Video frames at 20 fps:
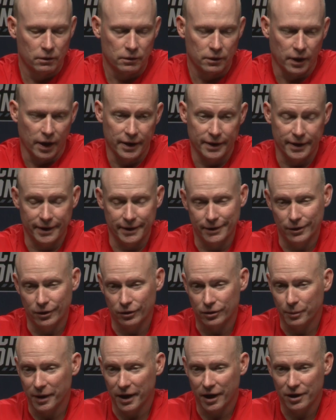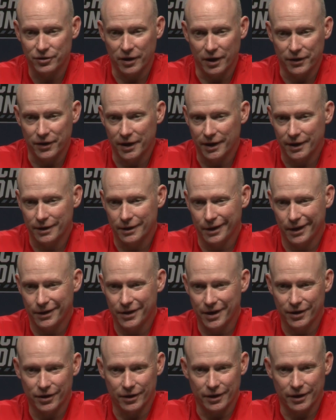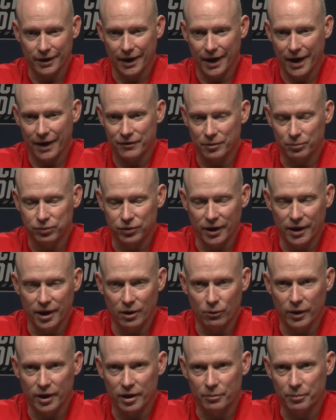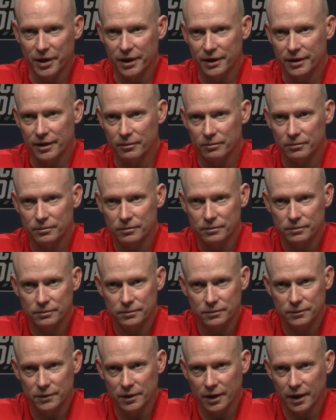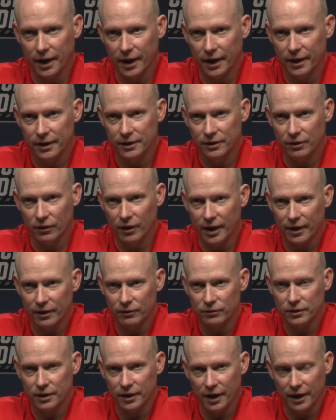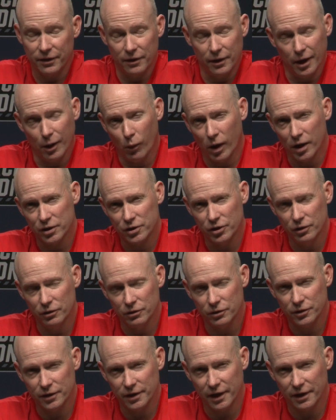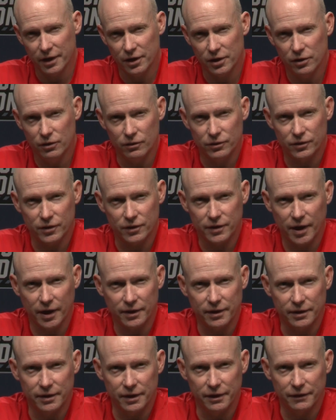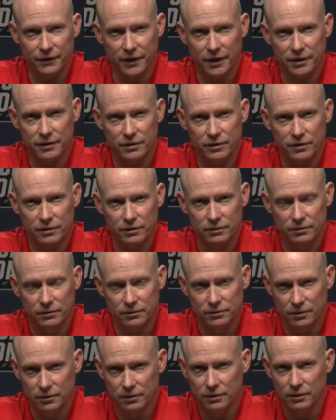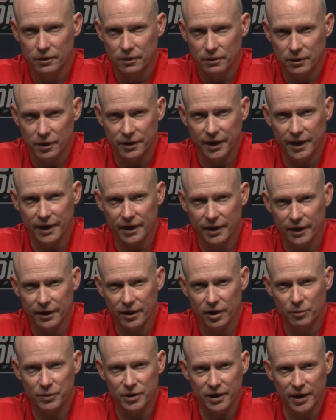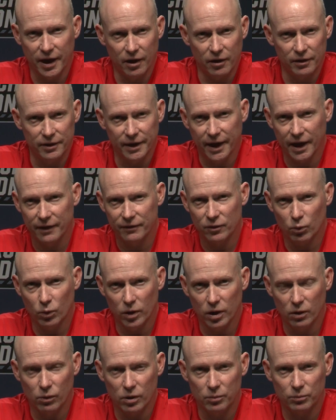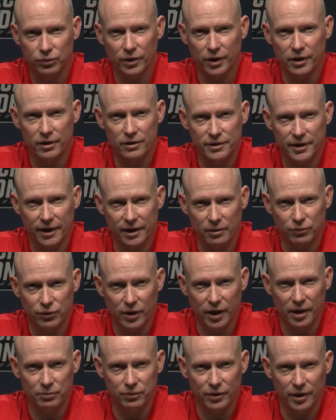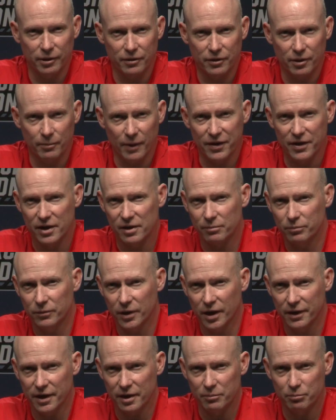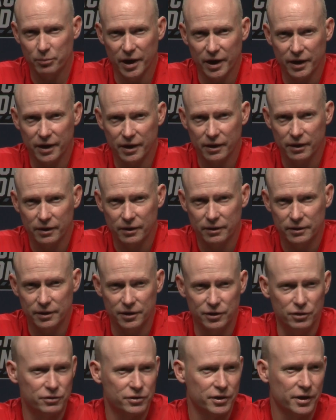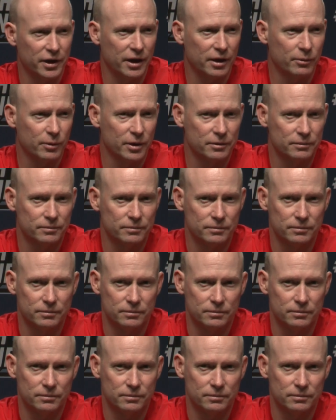To be honest, I think you're going to have to play that way to beat them. I watch Houston. I think Houston's got the defense that they can get up and down, and they have the one-on-one players that can probably play with them. I think Mick, did UCLA win?